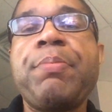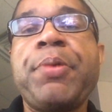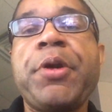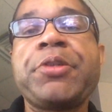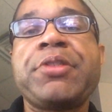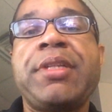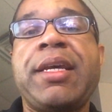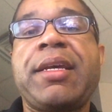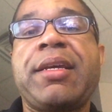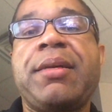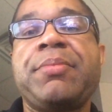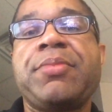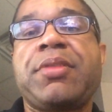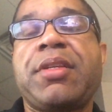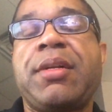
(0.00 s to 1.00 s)
person that
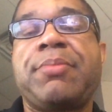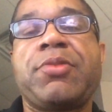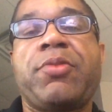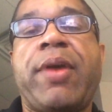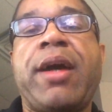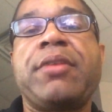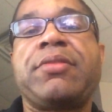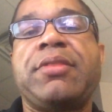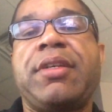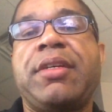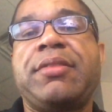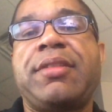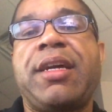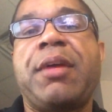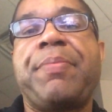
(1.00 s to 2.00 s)
comes comes around
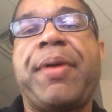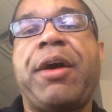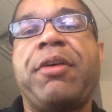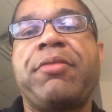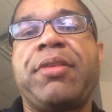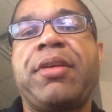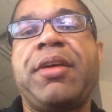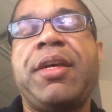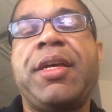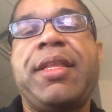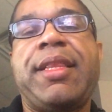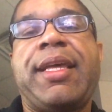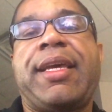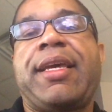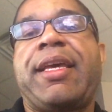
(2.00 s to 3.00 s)
to, to help out
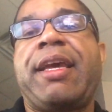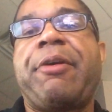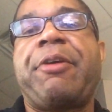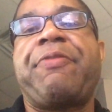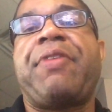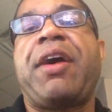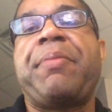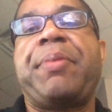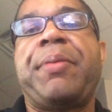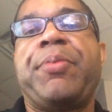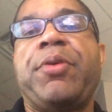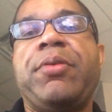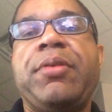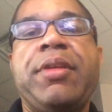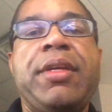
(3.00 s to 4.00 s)
they can carry five
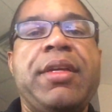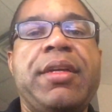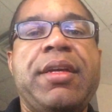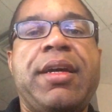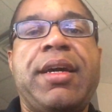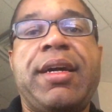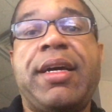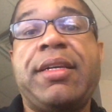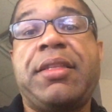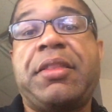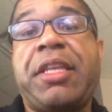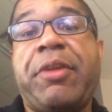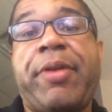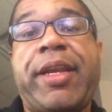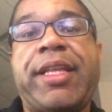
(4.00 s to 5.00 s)
people. Uh, uh
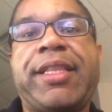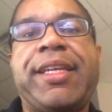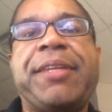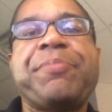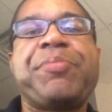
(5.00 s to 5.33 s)
theoretically,